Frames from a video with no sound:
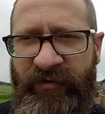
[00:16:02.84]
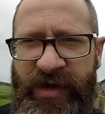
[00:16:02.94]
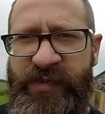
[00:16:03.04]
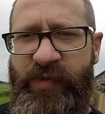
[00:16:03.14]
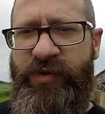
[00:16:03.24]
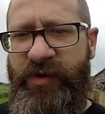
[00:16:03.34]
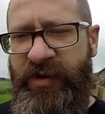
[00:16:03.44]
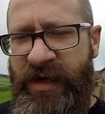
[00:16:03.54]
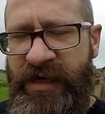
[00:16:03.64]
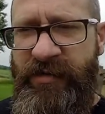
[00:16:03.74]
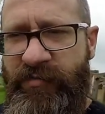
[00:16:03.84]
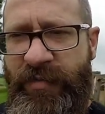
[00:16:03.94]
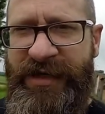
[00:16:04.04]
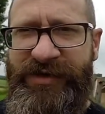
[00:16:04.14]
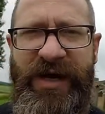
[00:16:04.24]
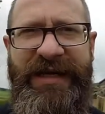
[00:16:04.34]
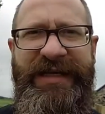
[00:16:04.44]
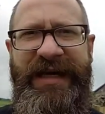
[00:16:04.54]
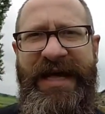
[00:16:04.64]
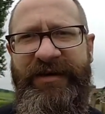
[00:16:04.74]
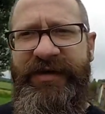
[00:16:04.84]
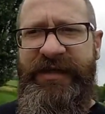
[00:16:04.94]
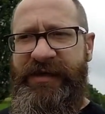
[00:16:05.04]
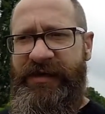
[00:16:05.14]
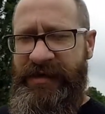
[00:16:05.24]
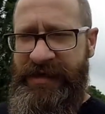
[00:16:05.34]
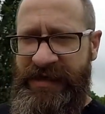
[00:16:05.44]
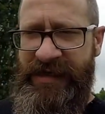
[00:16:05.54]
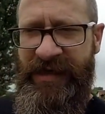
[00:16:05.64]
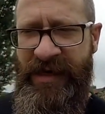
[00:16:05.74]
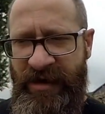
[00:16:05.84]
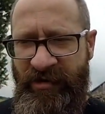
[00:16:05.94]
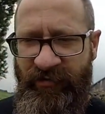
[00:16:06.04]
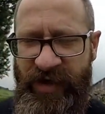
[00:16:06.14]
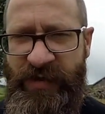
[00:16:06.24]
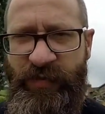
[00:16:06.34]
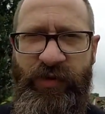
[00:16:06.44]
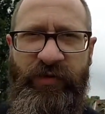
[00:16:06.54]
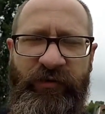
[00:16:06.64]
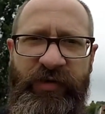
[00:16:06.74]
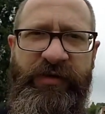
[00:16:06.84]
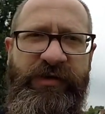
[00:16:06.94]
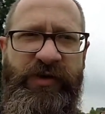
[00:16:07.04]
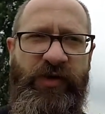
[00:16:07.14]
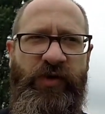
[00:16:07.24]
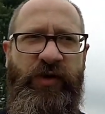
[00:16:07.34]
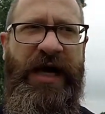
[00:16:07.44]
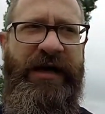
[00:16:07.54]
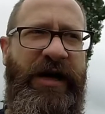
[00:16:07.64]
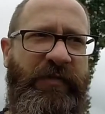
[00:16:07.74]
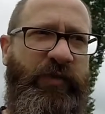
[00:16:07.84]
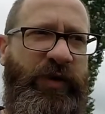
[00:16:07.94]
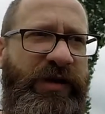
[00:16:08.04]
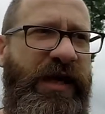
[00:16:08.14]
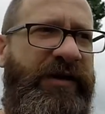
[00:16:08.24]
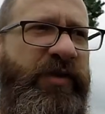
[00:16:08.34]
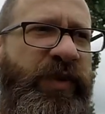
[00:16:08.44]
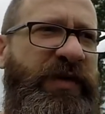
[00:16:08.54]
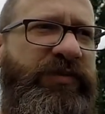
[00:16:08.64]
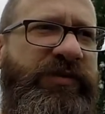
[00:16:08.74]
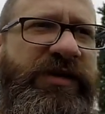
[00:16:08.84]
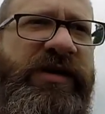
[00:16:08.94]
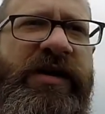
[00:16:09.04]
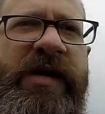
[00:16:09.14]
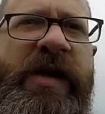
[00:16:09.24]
Facebook makes your head cloudy. Facebook fills your head up with other people's